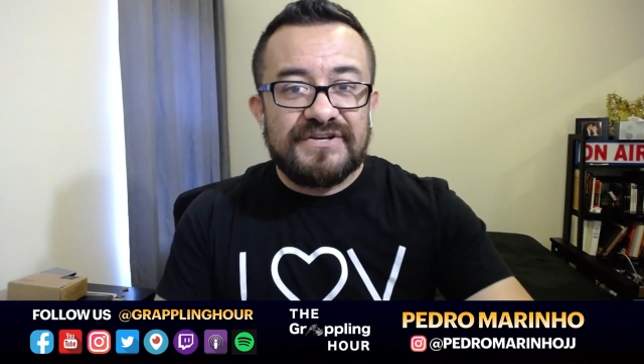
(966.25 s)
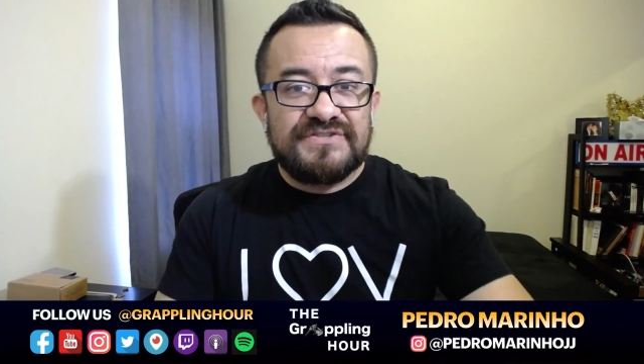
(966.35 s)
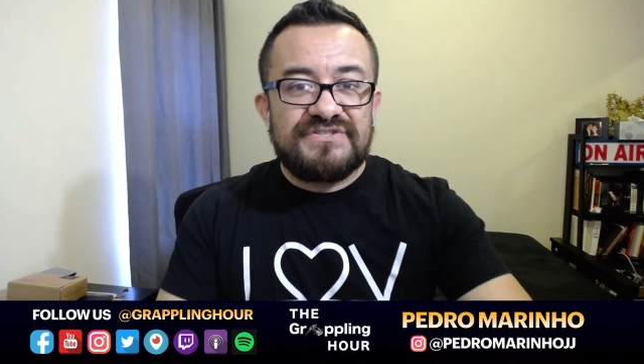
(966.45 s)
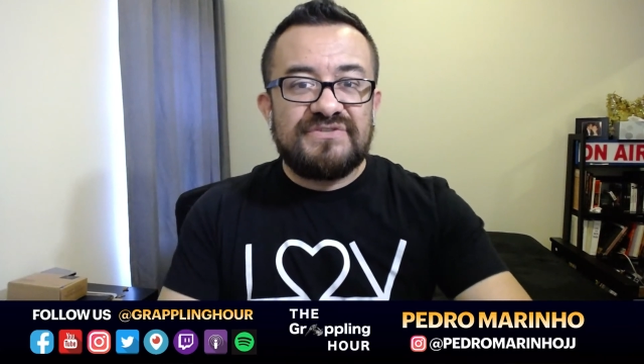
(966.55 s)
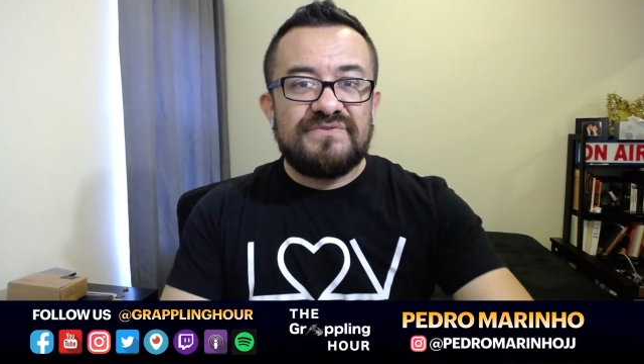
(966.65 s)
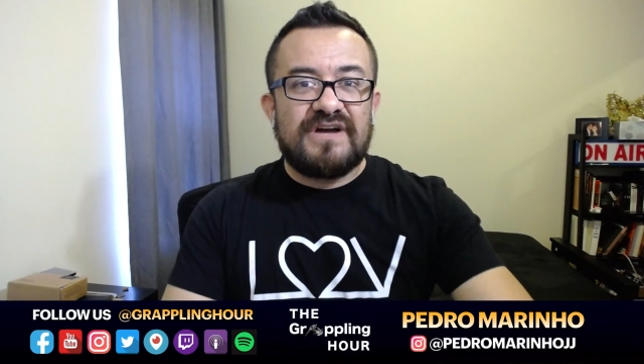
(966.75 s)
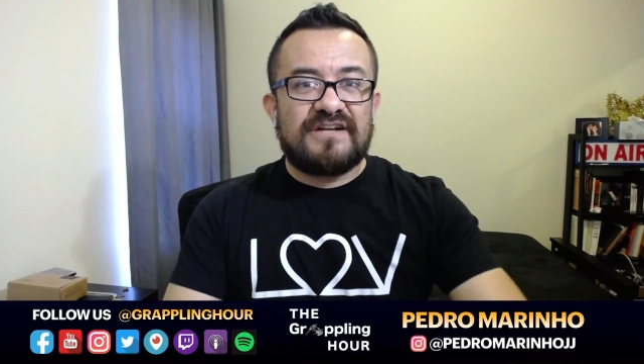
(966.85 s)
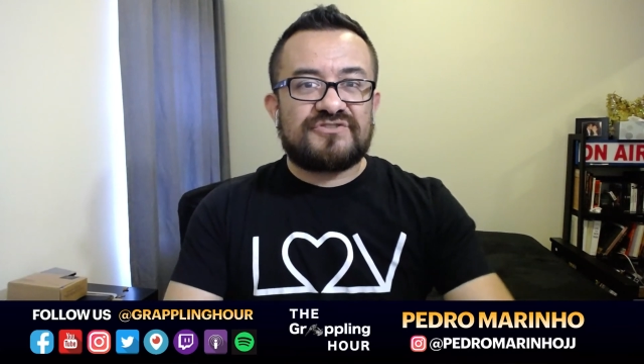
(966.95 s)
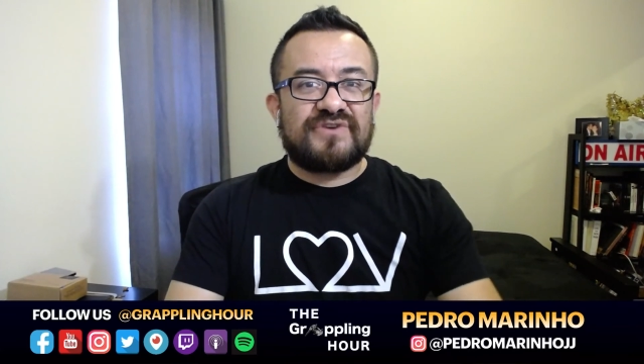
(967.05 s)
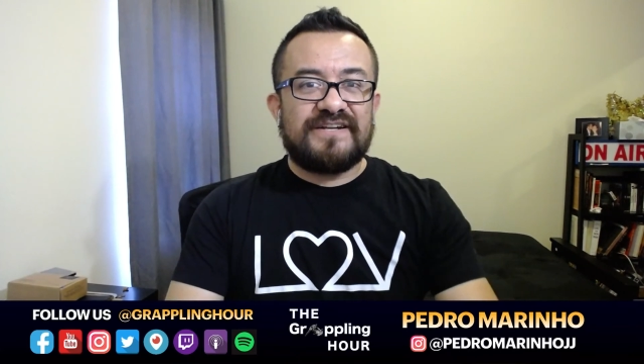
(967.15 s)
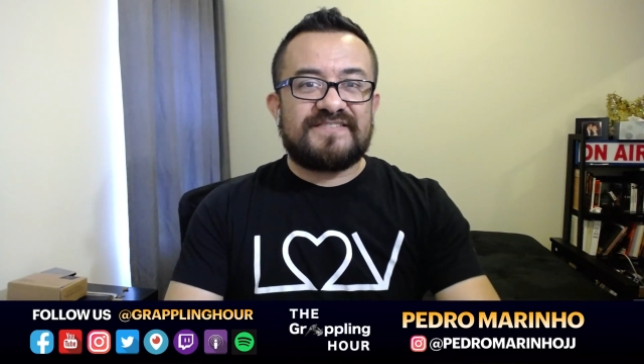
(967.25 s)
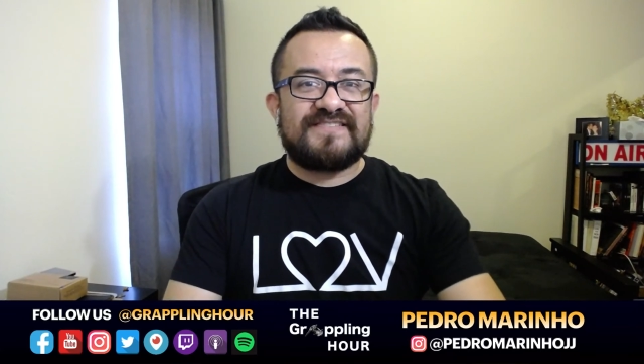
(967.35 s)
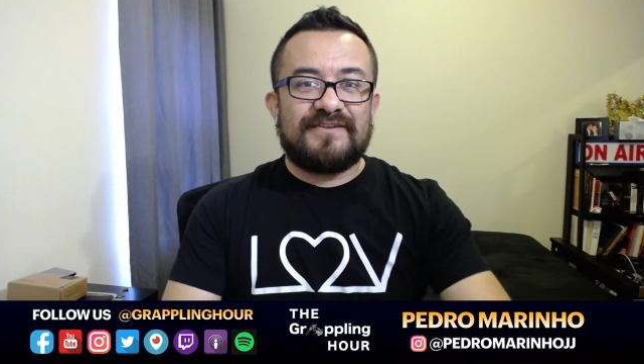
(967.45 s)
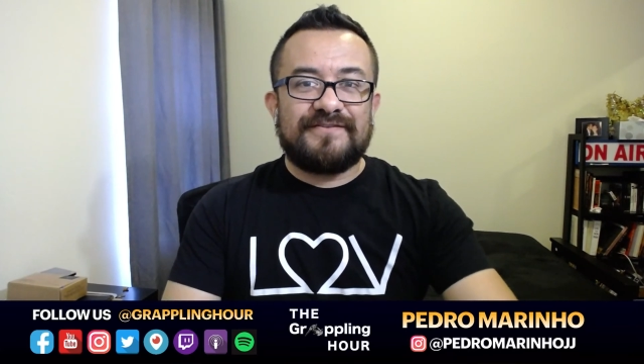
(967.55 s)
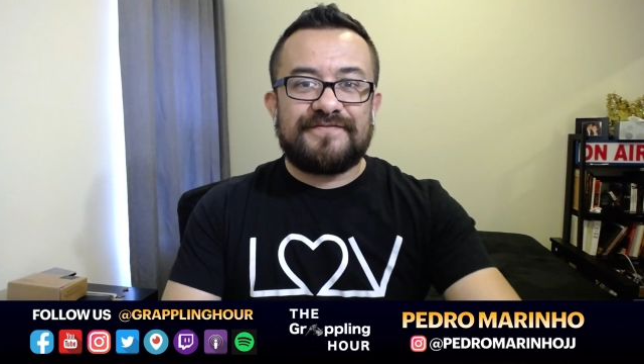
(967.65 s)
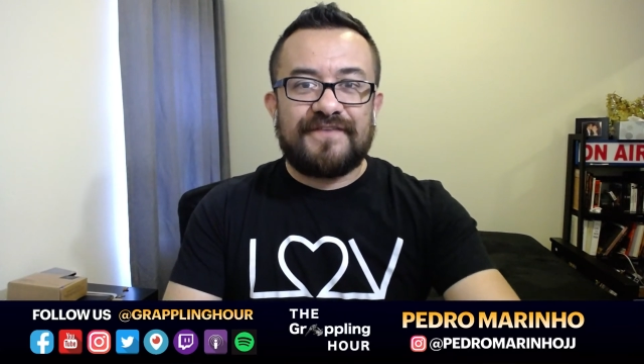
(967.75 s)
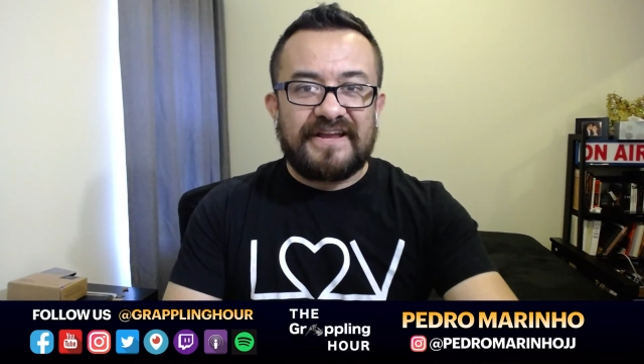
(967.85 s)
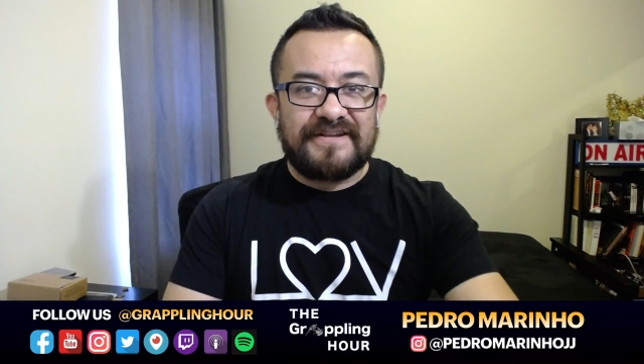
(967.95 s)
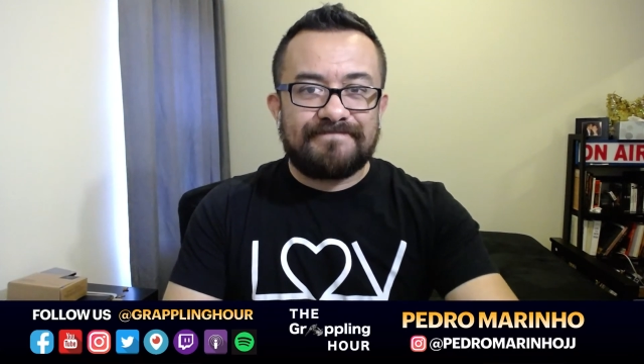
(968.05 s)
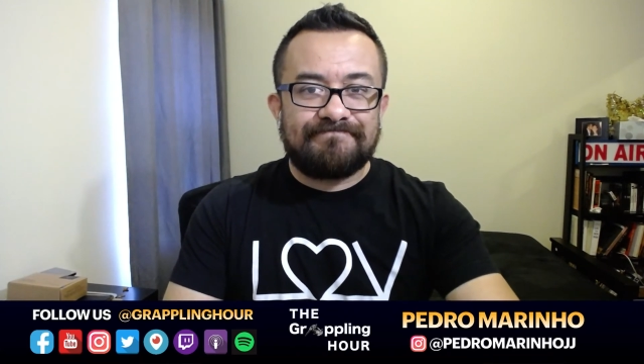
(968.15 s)
to not try to sell a fight.
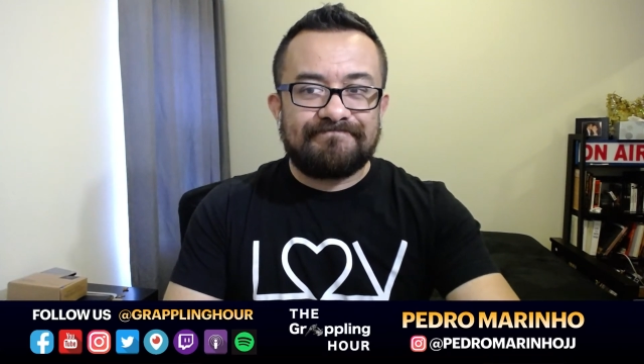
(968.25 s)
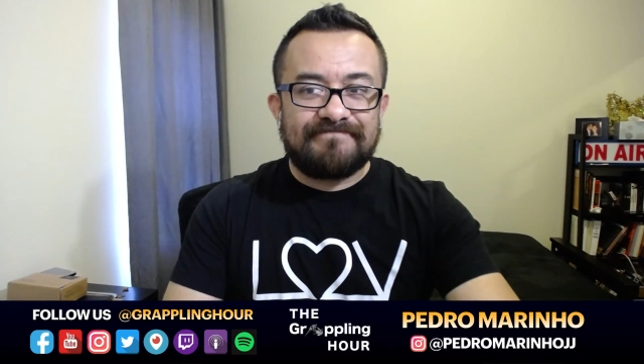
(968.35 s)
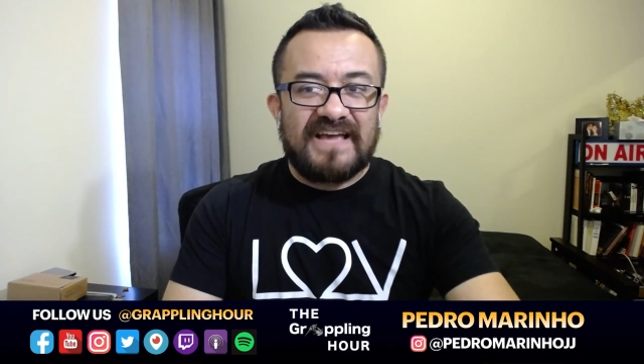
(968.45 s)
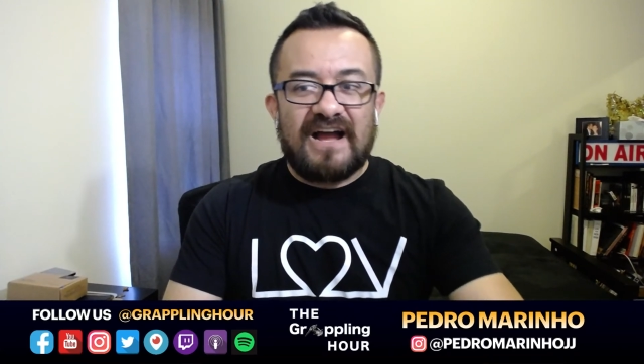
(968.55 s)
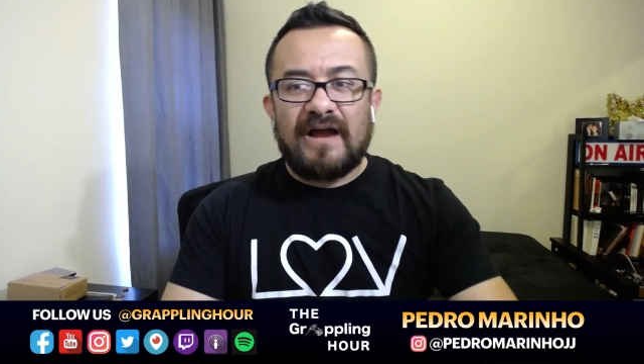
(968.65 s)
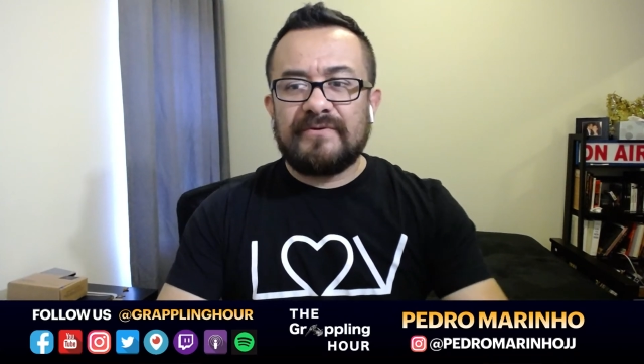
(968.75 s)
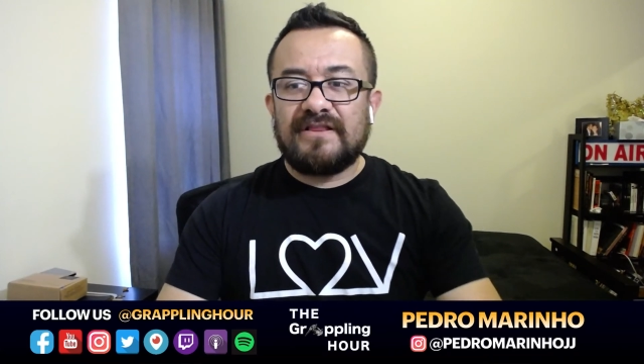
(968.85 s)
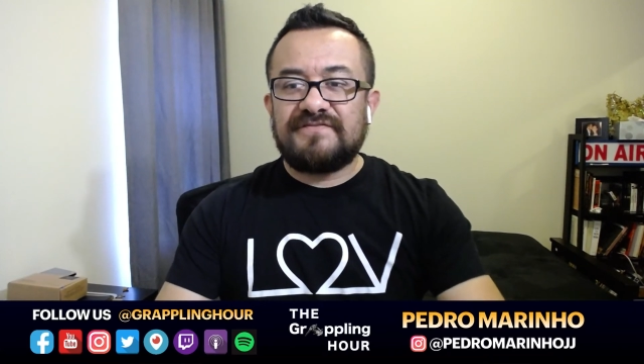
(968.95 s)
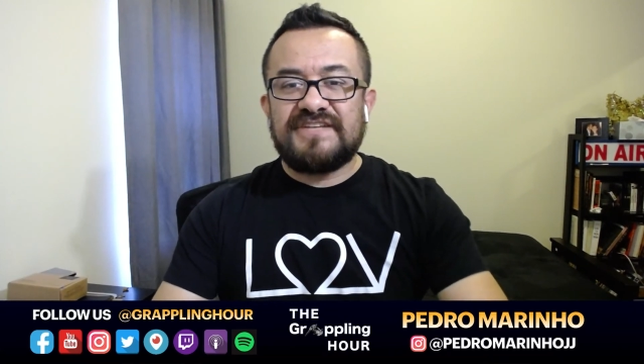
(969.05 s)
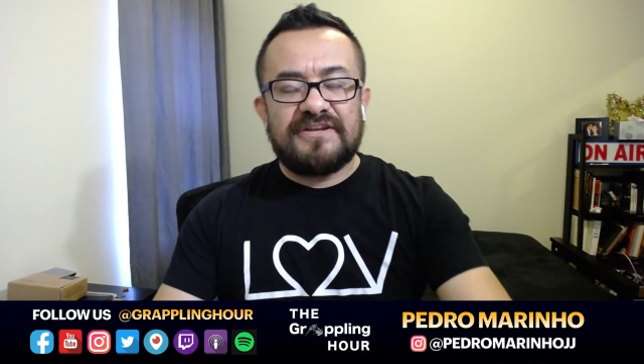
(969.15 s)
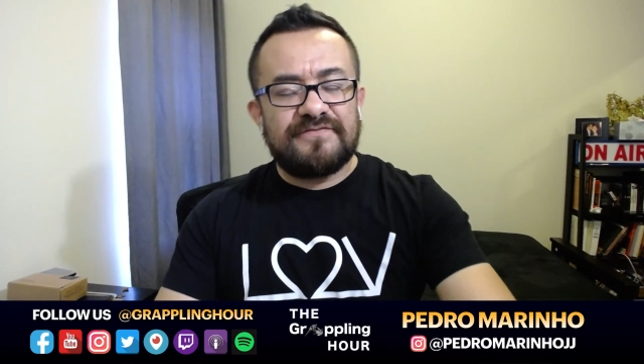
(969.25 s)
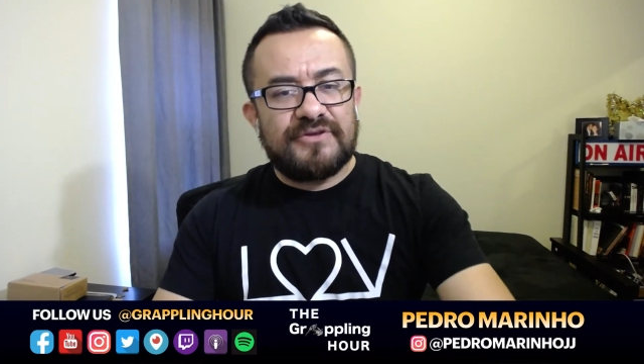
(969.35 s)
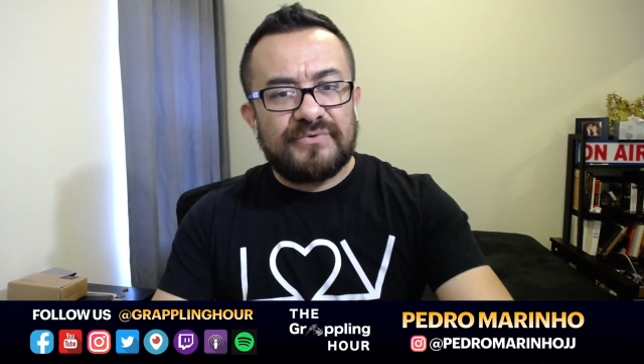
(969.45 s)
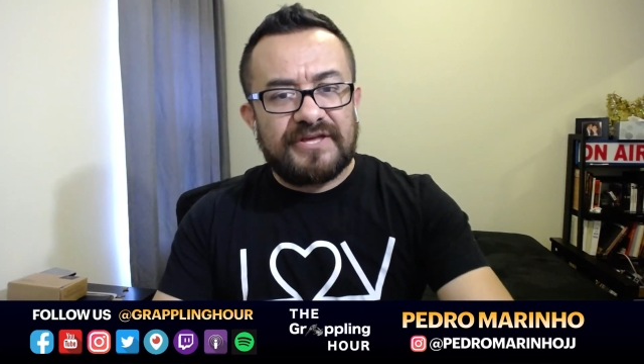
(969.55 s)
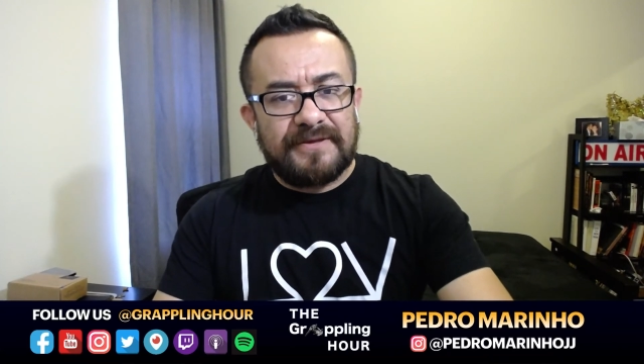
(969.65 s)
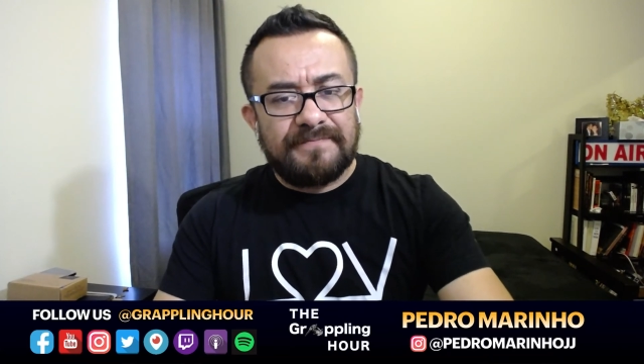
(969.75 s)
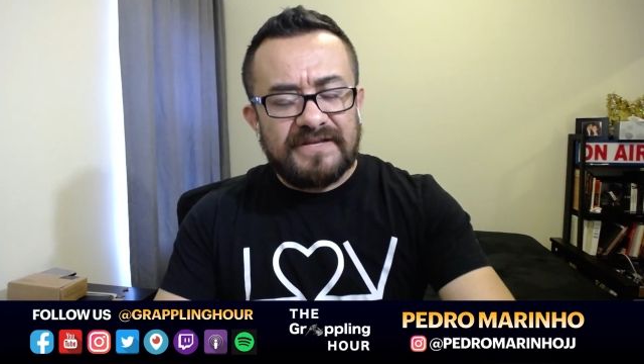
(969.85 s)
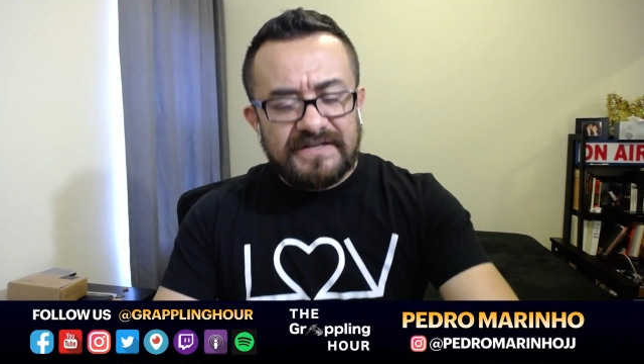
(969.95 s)
I would love to interview him